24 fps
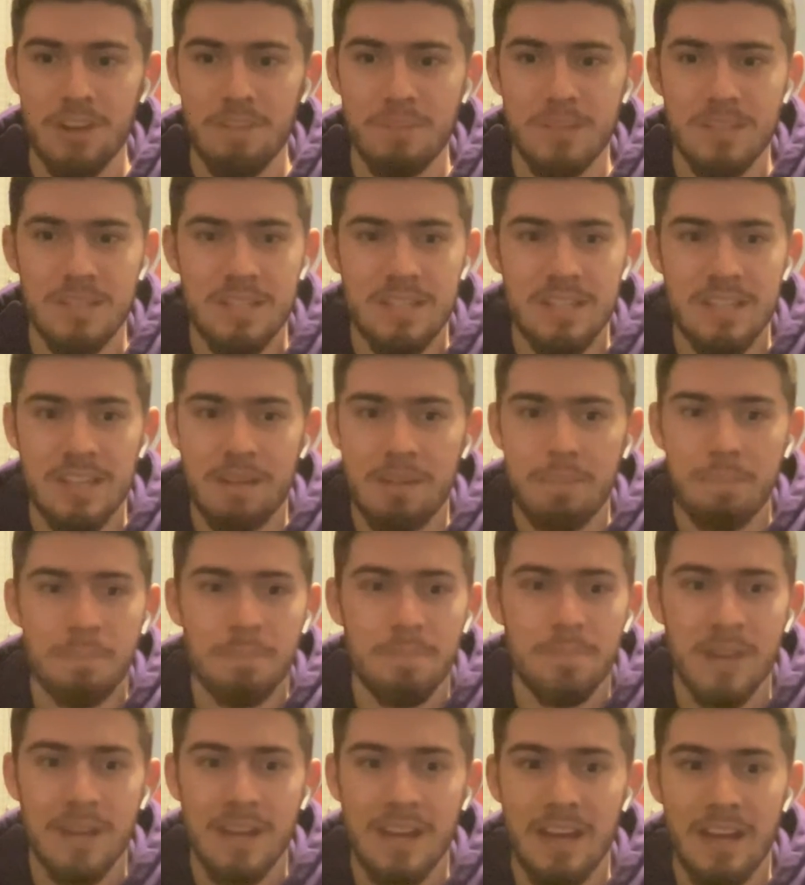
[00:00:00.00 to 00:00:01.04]
I'm going to stick
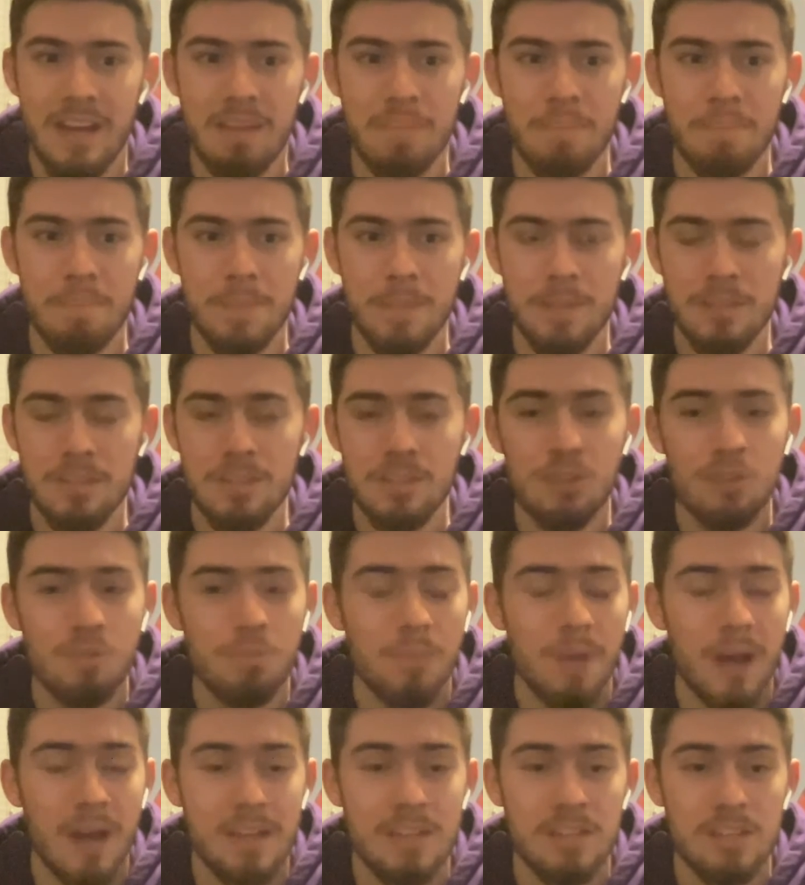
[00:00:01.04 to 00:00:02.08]
to
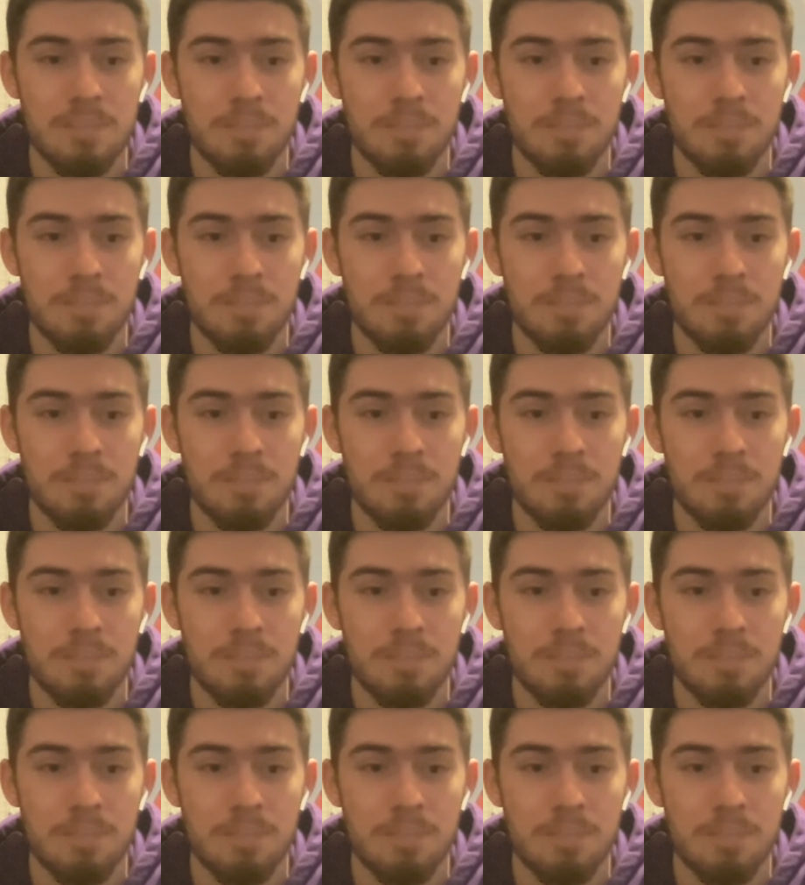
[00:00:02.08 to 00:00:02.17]
my